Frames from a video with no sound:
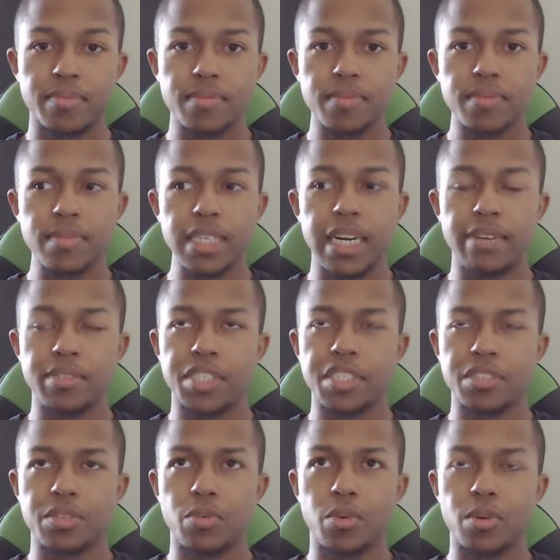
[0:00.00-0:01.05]

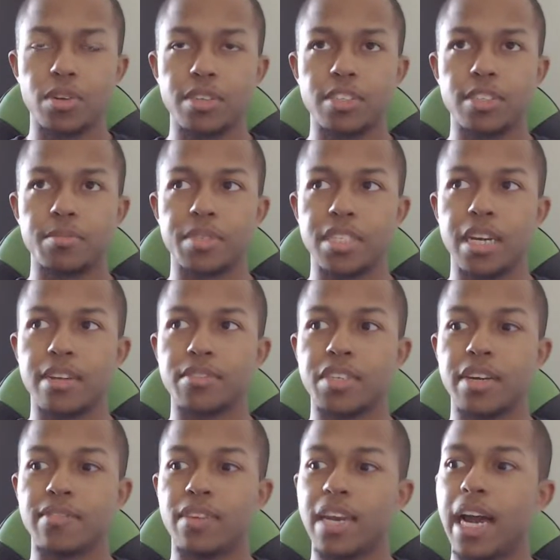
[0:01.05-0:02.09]

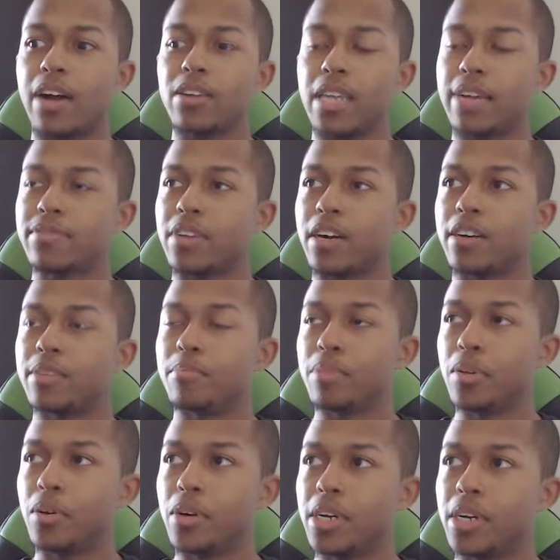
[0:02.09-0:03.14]
have now left our
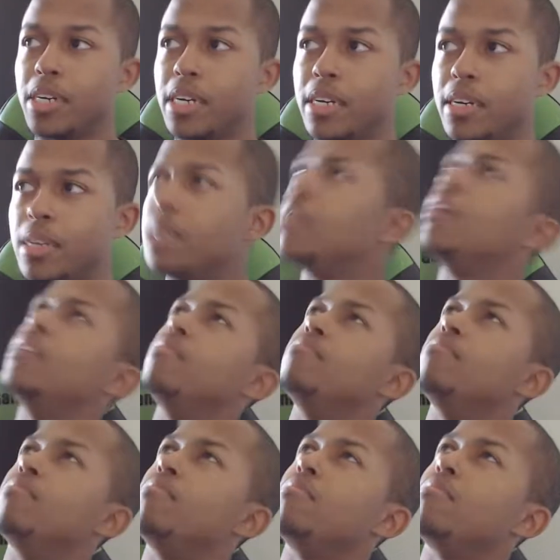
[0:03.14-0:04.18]
employ.
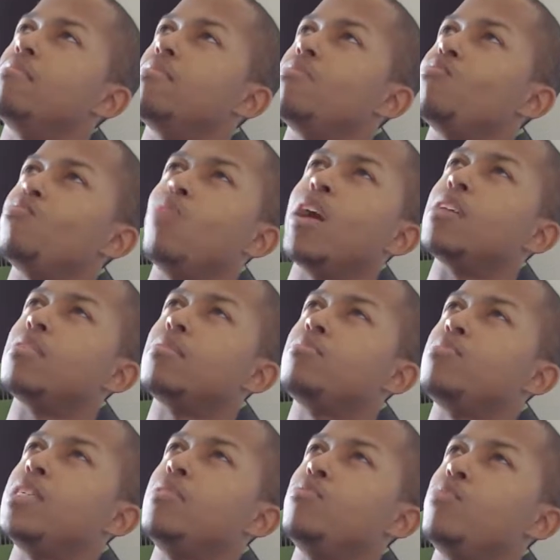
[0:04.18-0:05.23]
Wait,
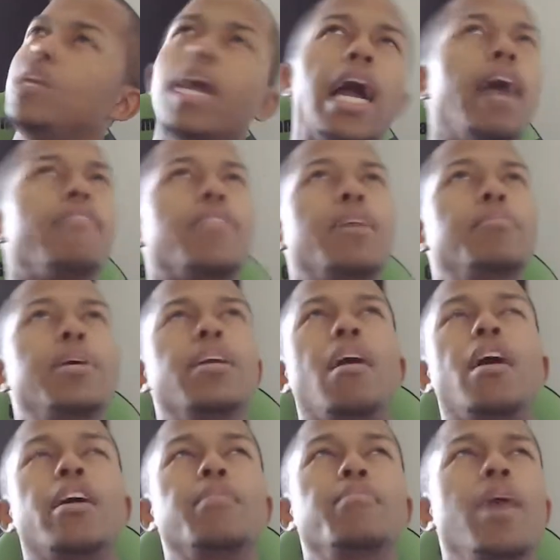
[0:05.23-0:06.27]
didn't we have them in our